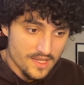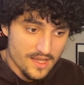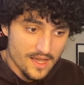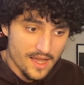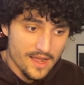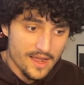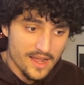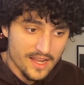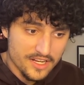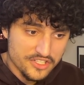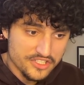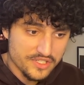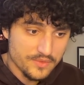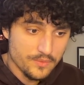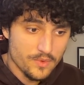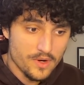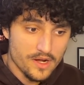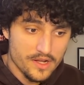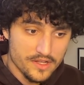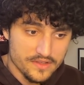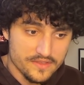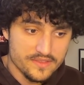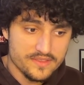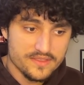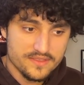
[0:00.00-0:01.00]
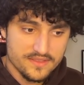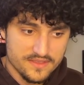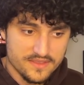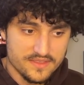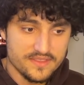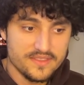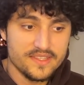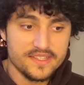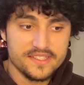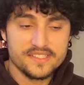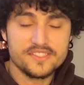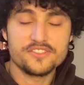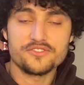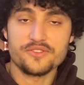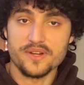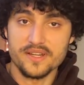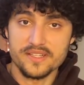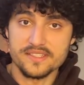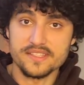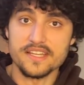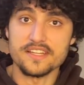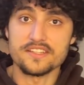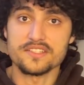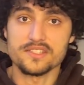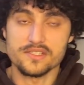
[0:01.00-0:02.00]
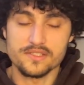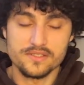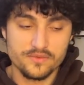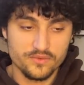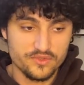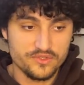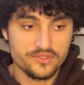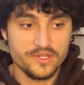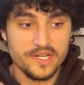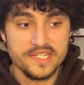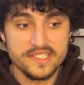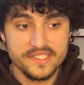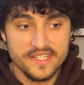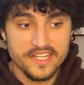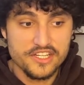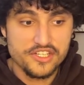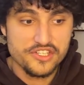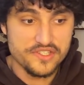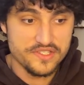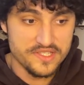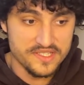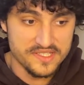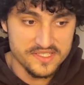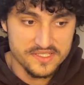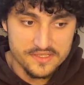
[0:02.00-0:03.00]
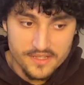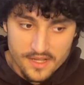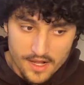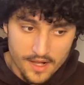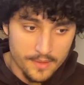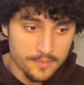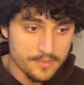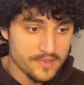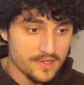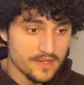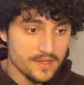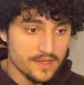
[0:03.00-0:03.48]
I actually want this translation to stop.